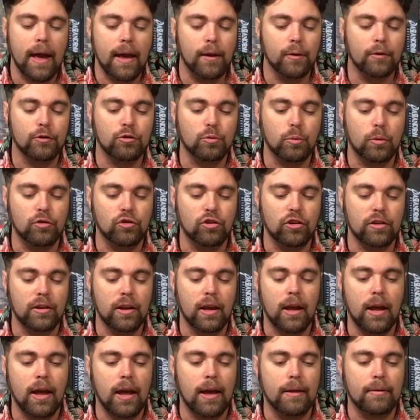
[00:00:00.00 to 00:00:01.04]
you'll switch it
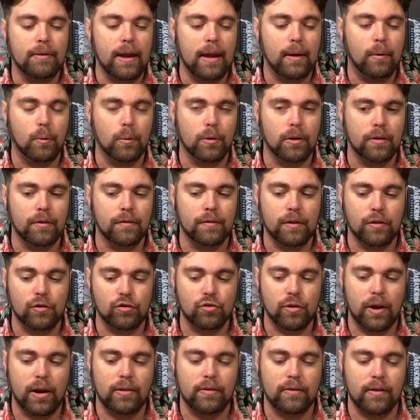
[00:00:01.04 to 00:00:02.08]
take one of the
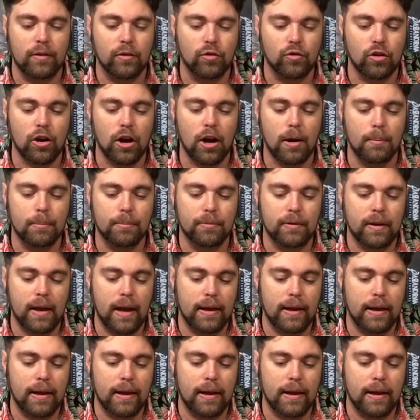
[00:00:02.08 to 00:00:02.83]
traits and jobs